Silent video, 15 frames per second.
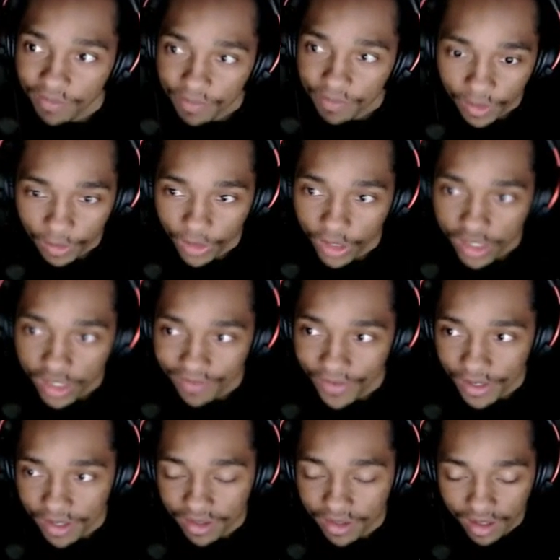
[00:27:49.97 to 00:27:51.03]
They were looking at
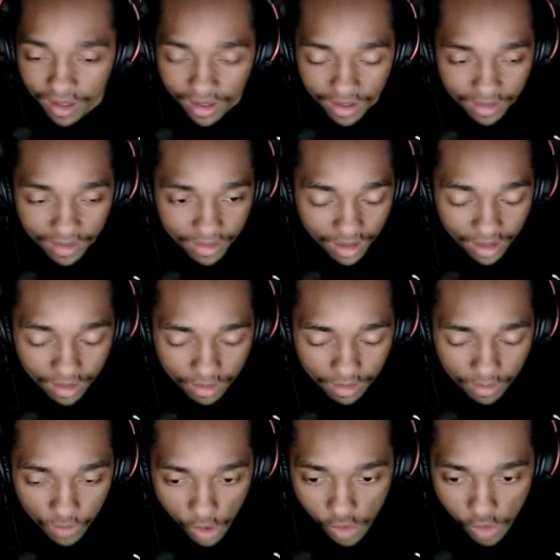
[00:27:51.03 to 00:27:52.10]
fucking
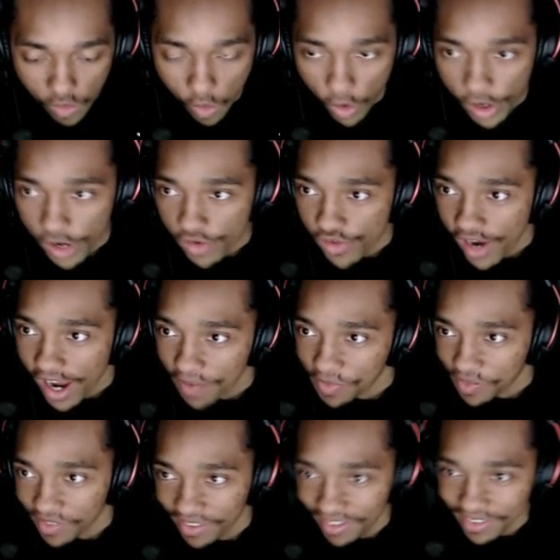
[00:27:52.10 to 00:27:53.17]
Rogue Warrior
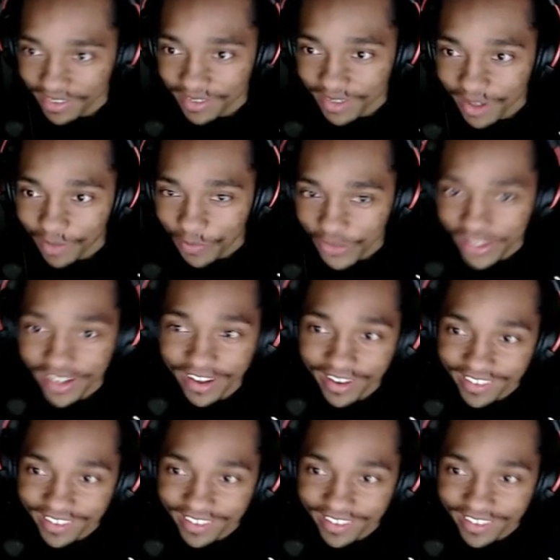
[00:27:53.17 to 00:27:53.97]
drafts in LPL.